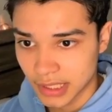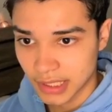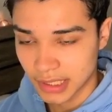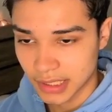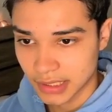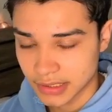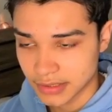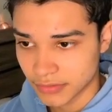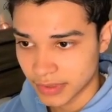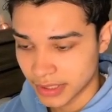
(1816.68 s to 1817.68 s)
And
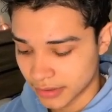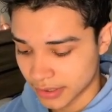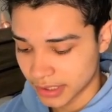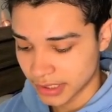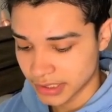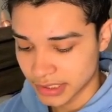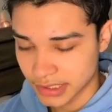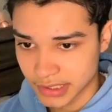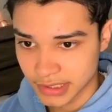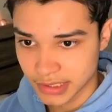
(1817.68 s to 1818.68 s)
we are going to
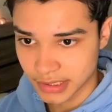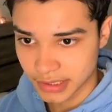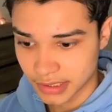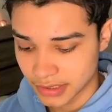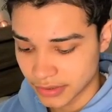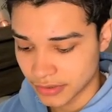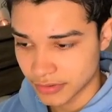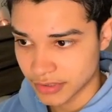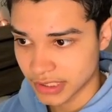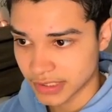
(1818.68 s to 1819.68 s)
just do
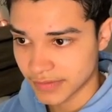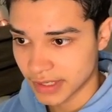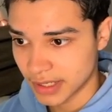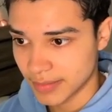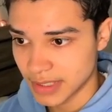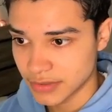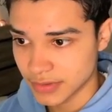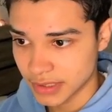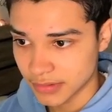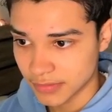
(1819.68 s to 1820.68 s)
justify
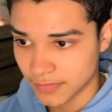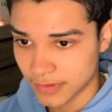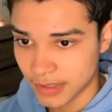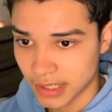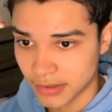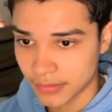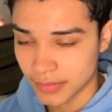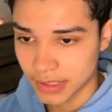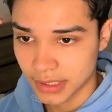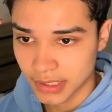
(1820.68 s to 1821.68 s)
between for now.
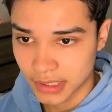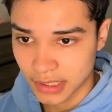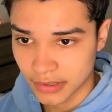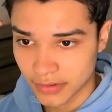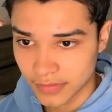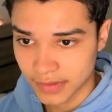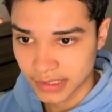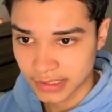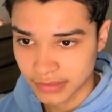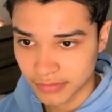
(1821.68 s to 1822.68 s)
I don't know if
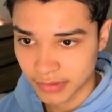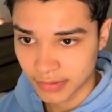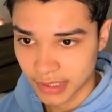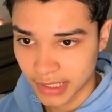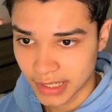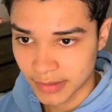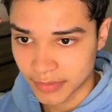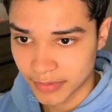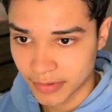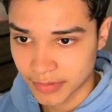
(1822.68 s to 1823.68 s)
this we want gap
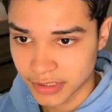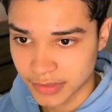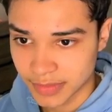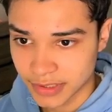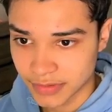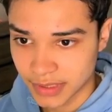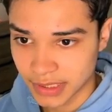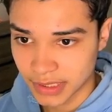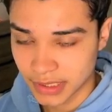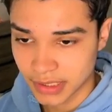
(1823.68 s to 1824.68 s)
or just
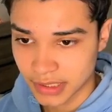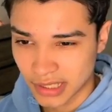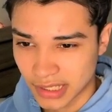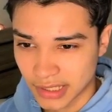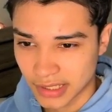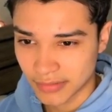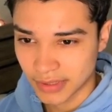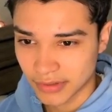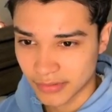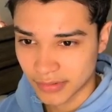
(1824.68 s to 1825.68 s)
between. I think we
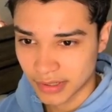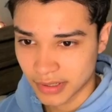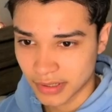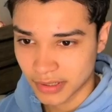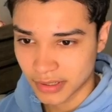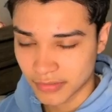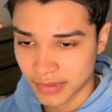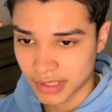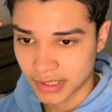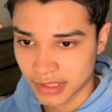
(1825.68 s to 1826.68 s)
do want we
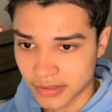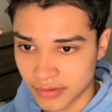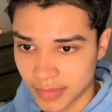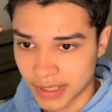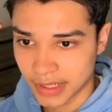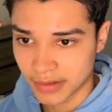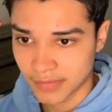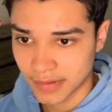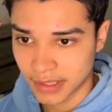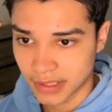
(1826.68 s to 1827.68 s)
could do padding of
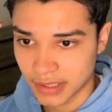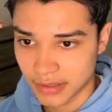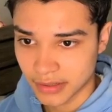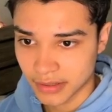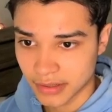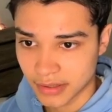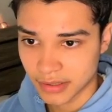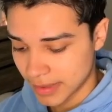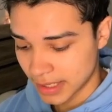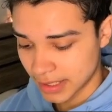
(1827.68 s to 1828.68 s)
8 here,
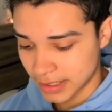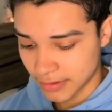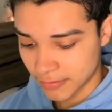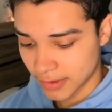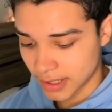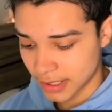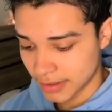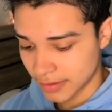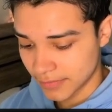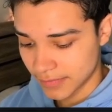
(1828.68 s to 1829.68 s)
padding y
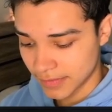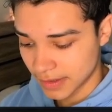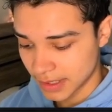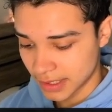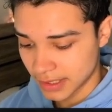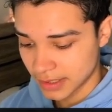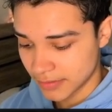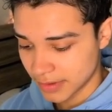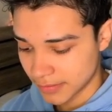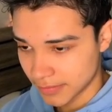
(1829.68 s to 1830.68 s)
of 8
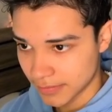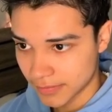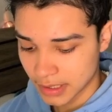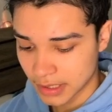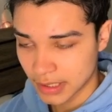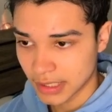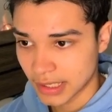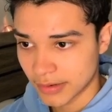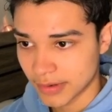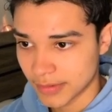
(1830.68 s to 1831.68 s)
rem, and
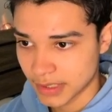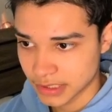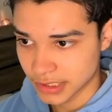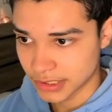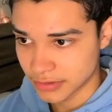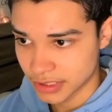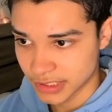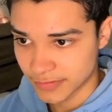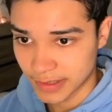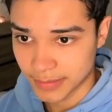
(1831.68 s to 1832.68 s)
that way we can just do
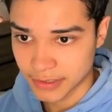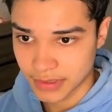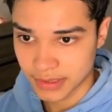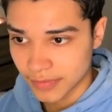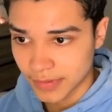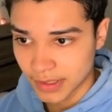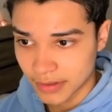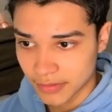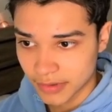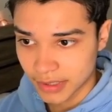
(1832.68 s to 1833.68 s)
justify between. Now
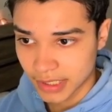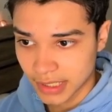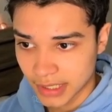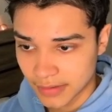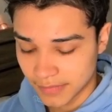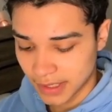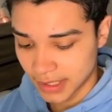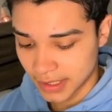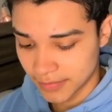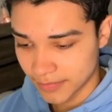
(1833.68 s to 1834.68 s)
we're gonna have
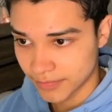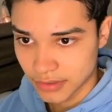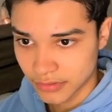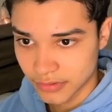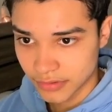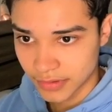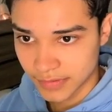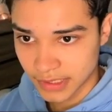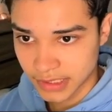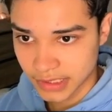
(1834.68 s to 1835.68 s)
a, don't know if
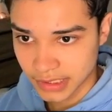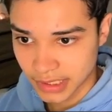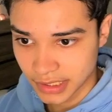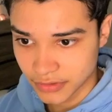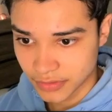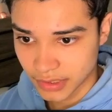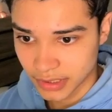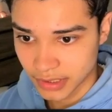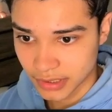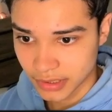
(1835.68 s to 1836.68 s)
this is an
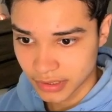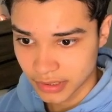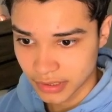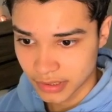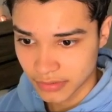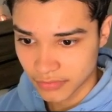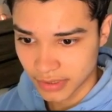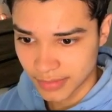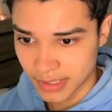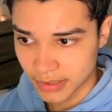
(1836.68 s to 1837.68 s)
h1. Would it
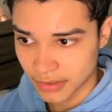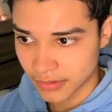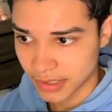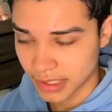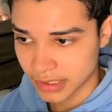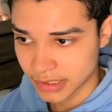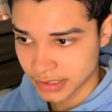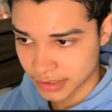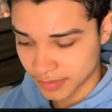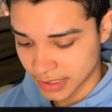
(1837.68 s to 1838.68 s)
be? No, okay, this
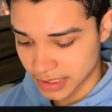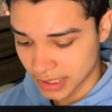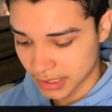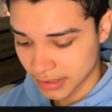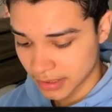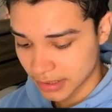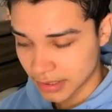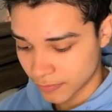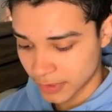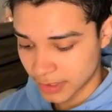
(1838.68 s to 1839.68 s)
is b tag
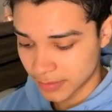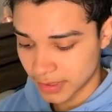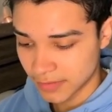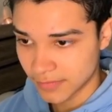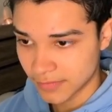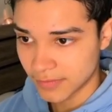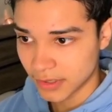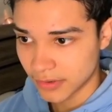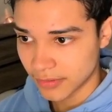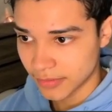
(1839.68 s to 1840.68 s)
web
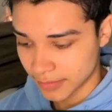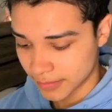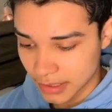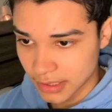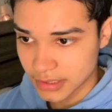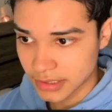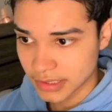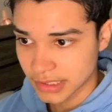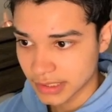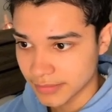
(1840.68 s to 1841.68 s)
flow
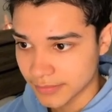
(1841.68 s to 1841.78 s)
agency,